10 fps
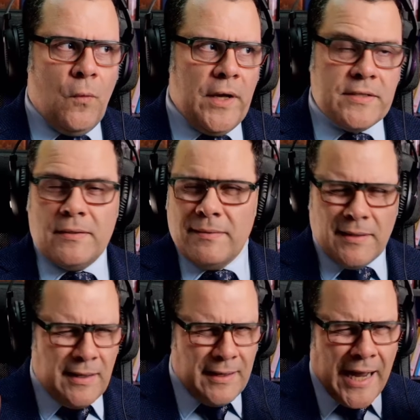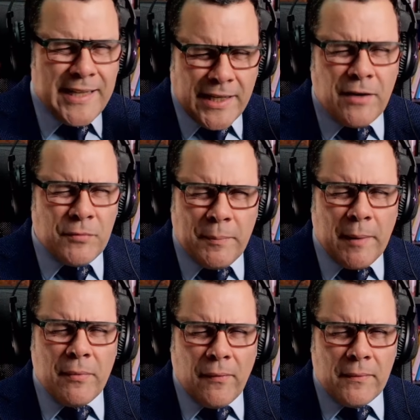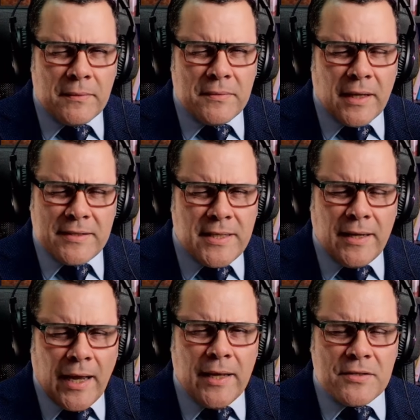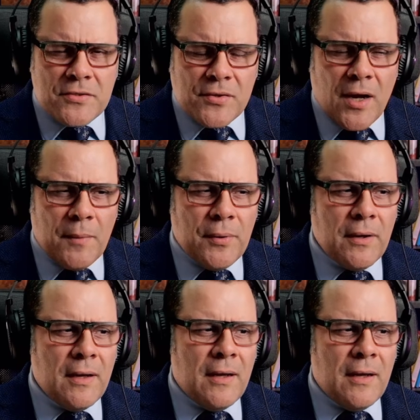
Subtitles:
which I didn't remember that she hates Trump.